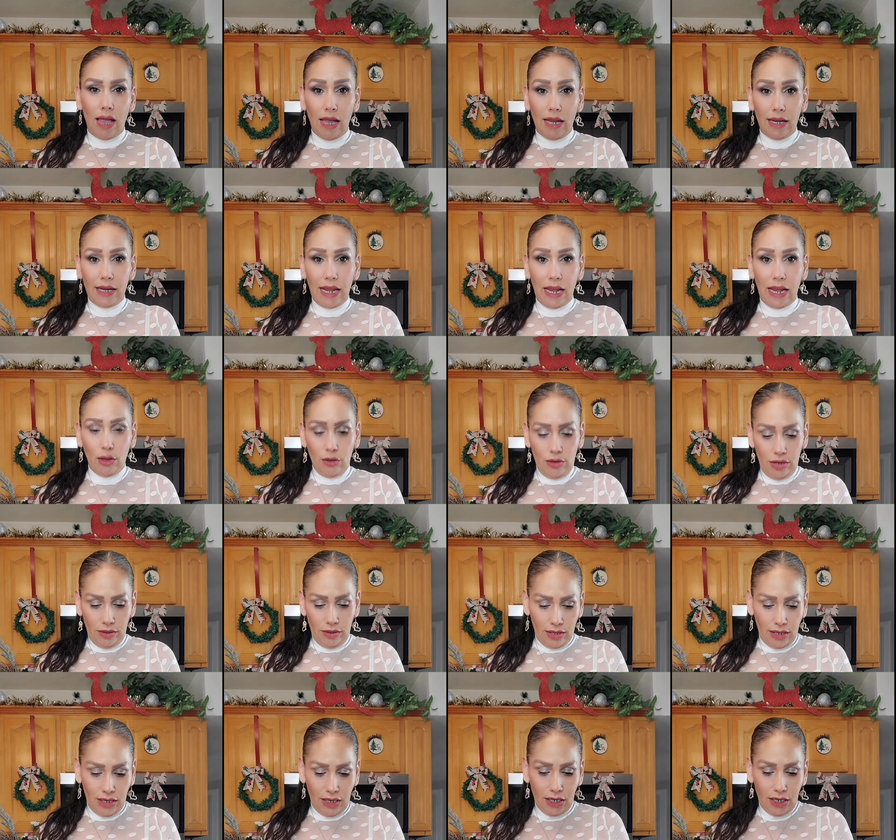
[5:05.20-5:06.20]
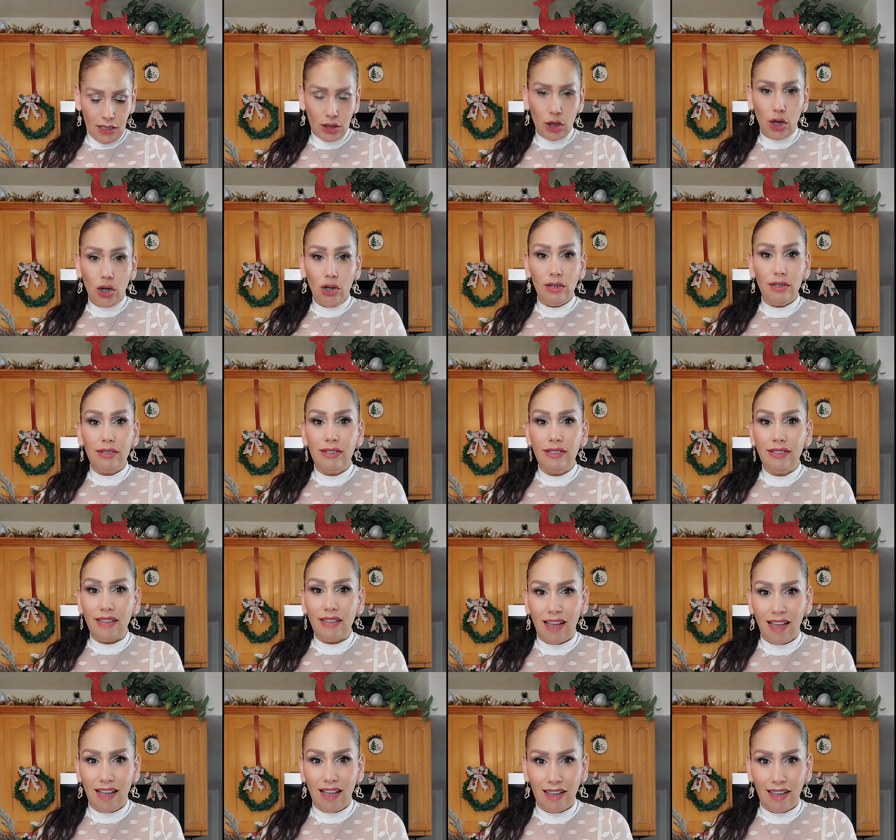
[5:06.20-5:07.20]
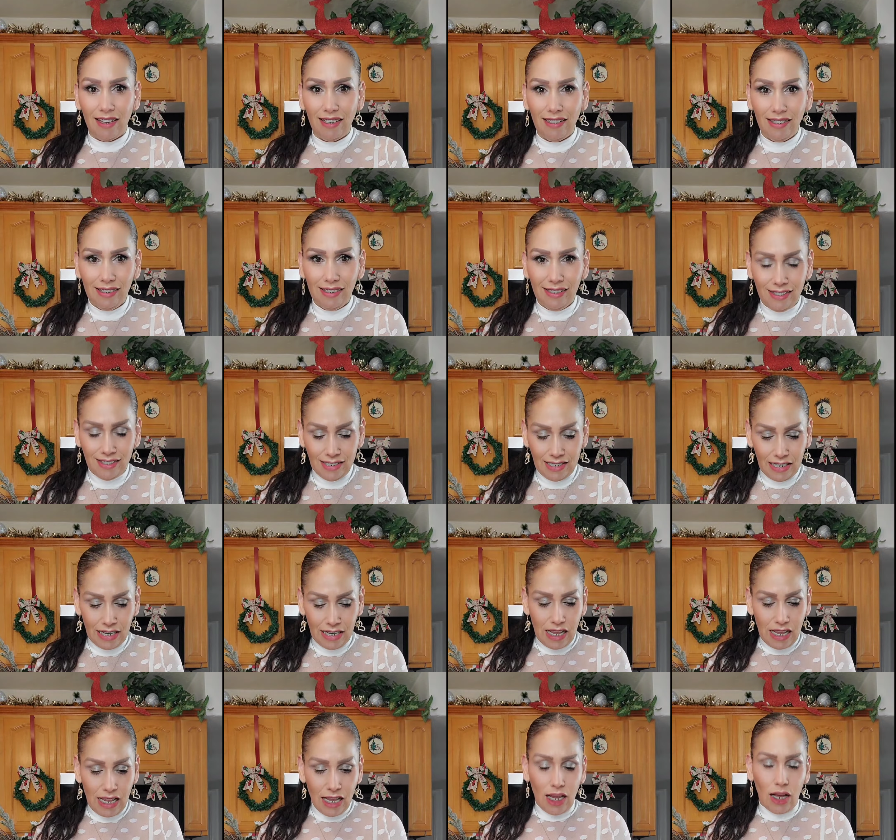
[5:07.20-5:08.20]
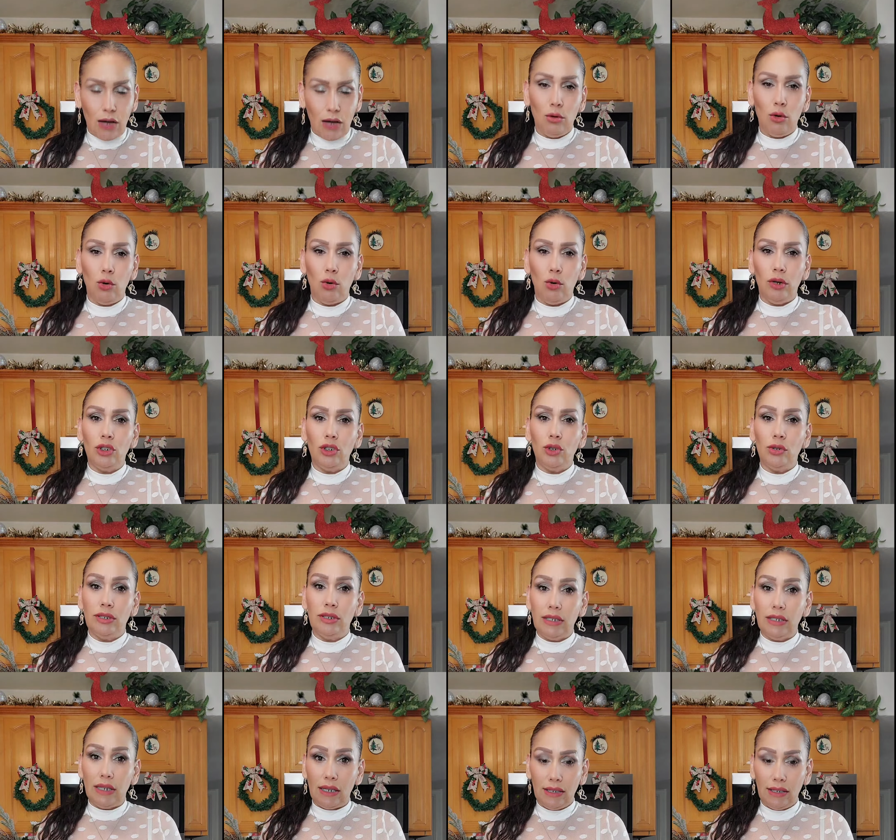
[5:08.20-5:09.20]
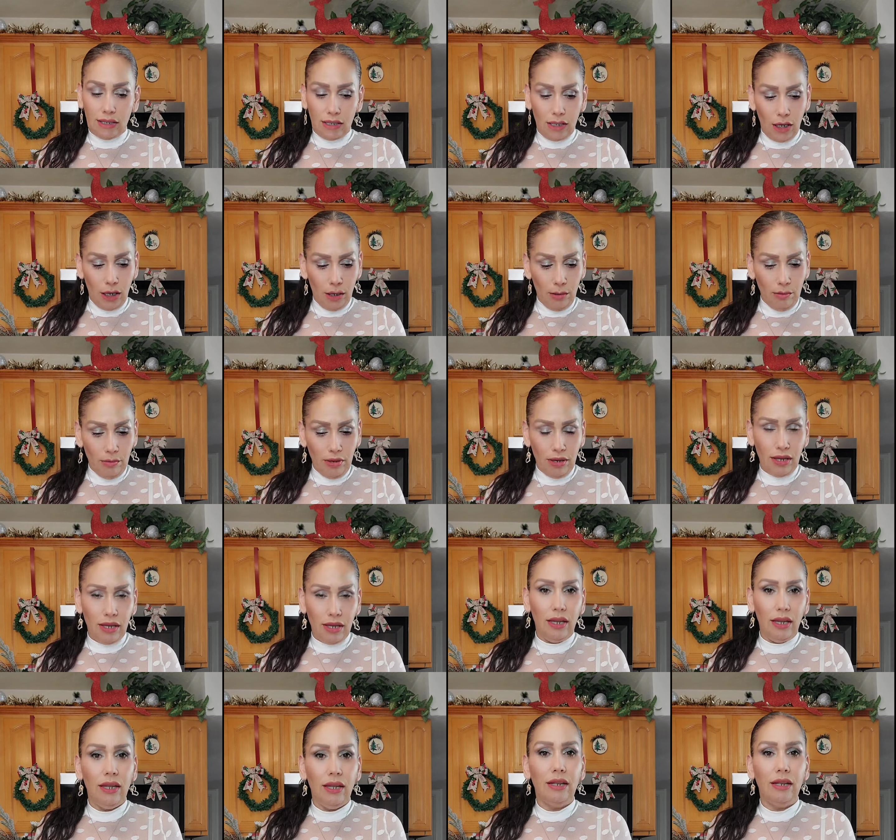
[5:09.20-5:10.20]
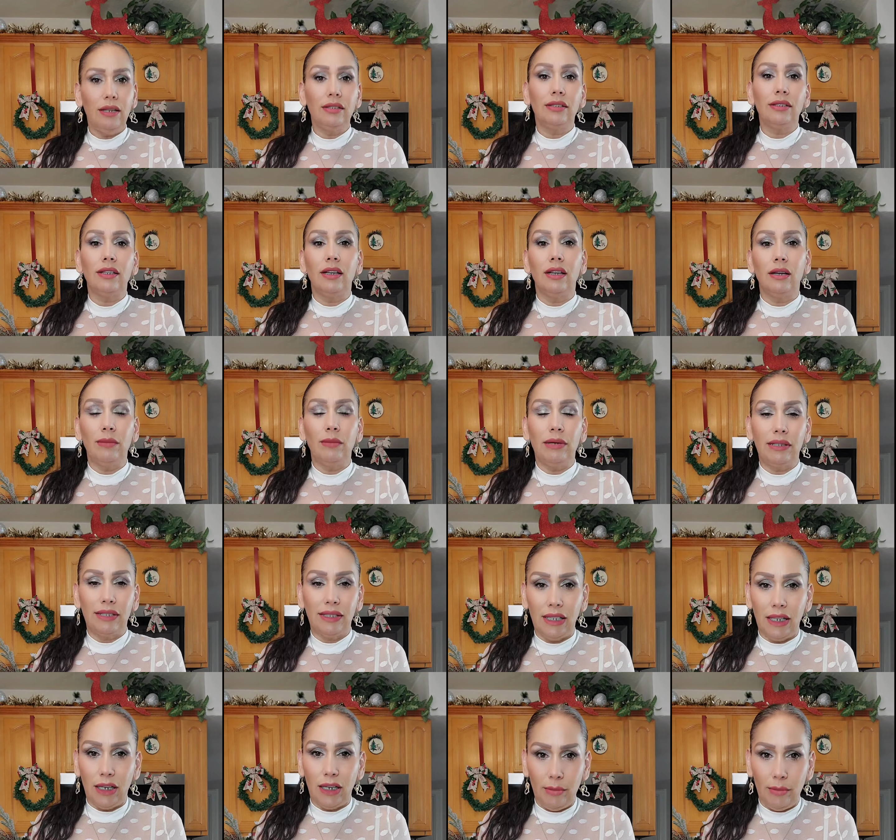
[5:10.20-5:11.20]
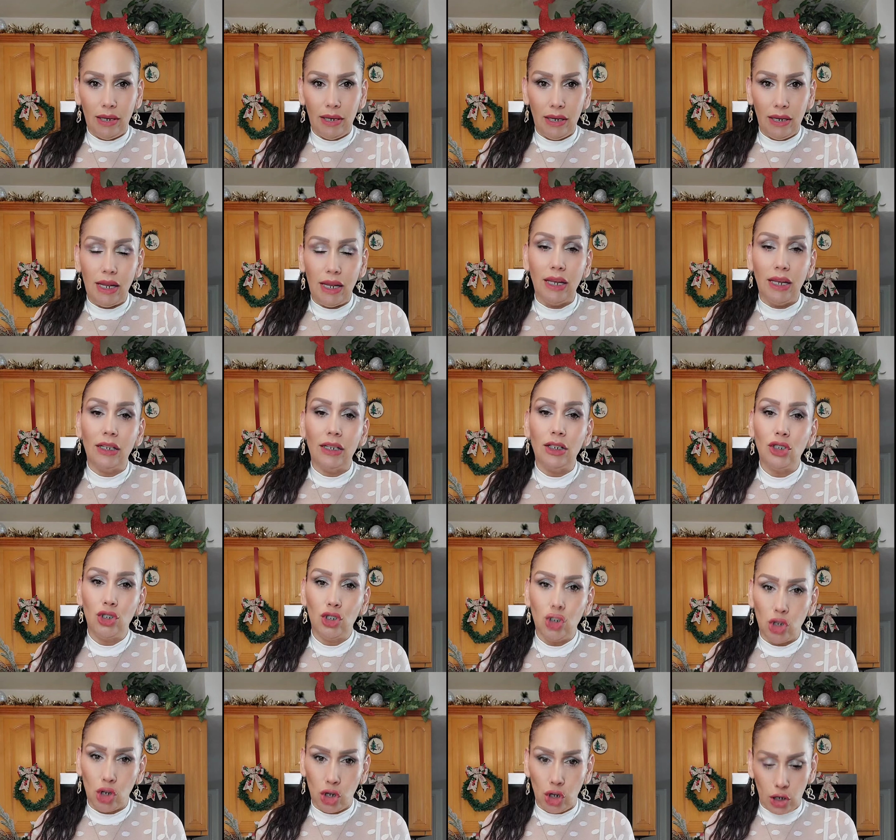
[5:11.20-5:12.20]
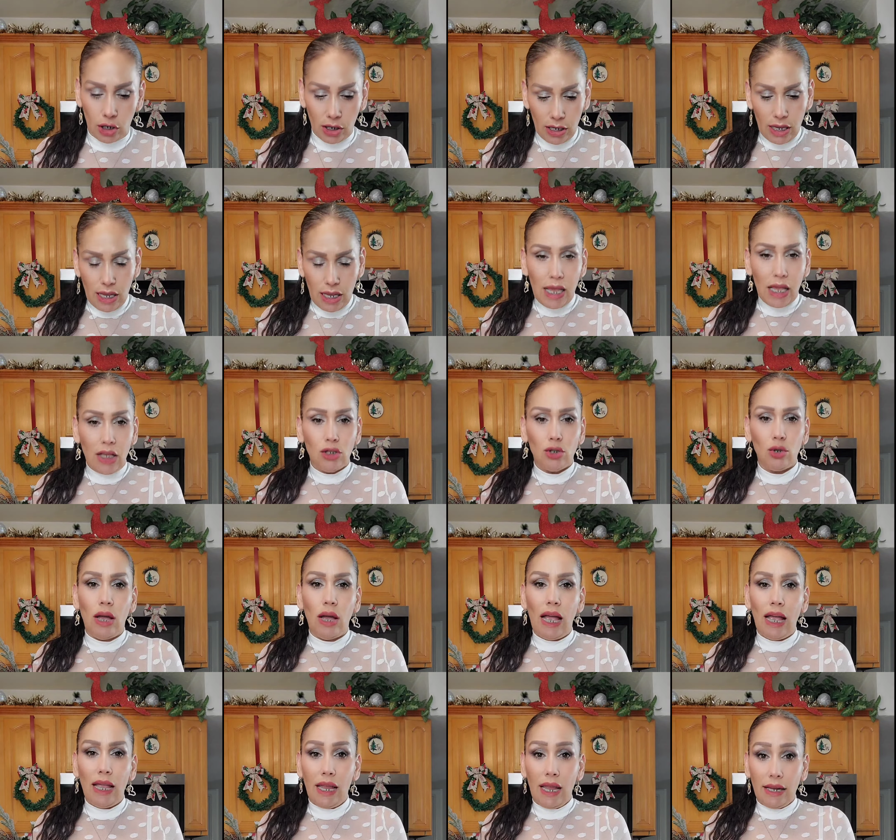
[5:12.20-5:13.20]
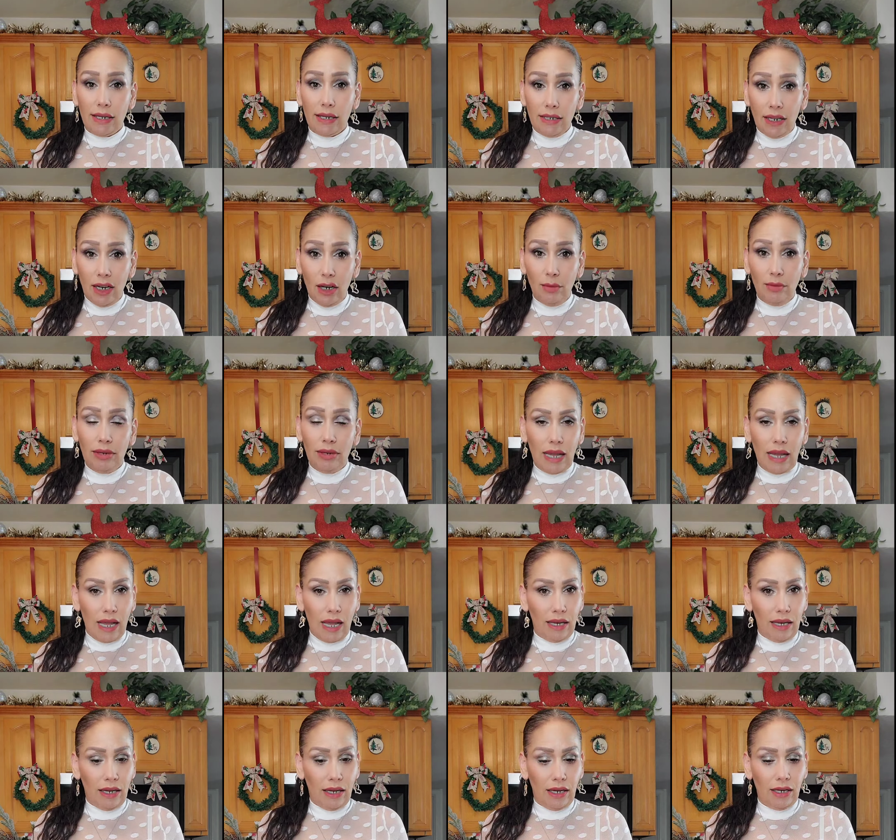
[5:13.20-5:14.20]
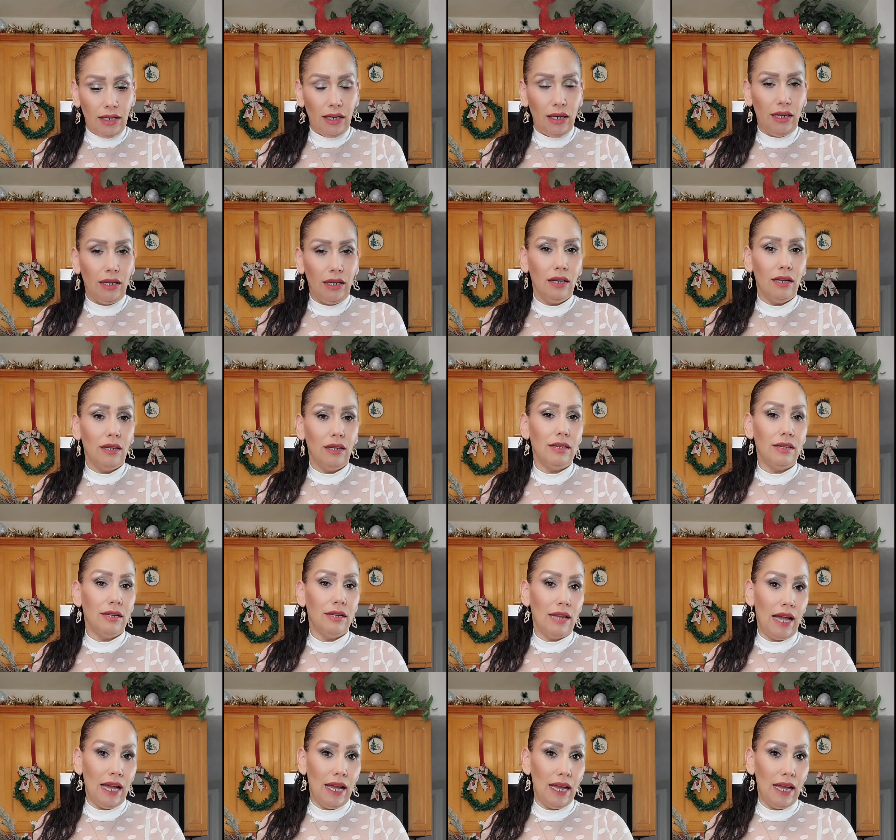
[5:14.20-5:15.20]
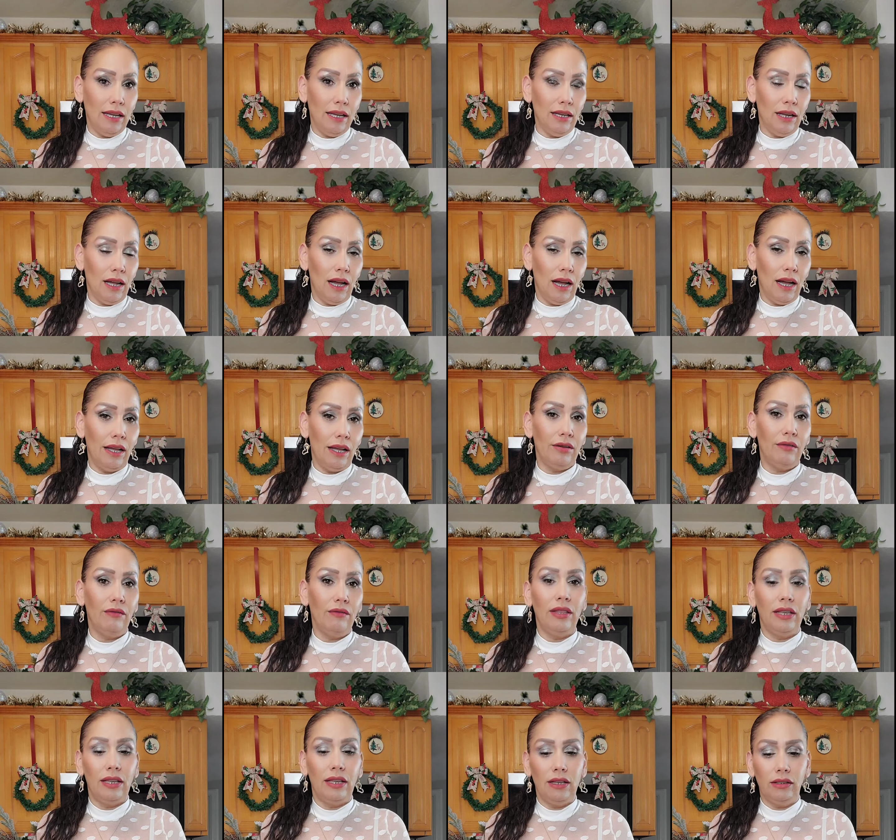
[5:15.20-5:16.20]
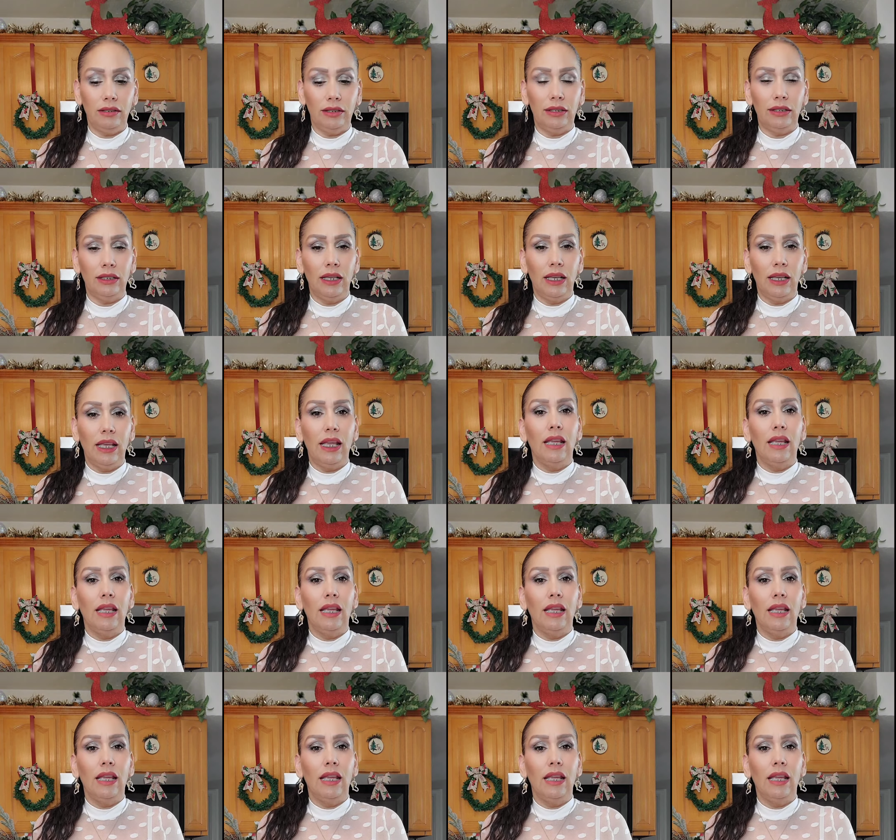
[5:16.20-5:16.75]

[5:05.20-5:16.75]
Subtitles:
And now that these are done, I'm going to dust them in some cinnamon and sugar. So I ended up getting 9 out of this.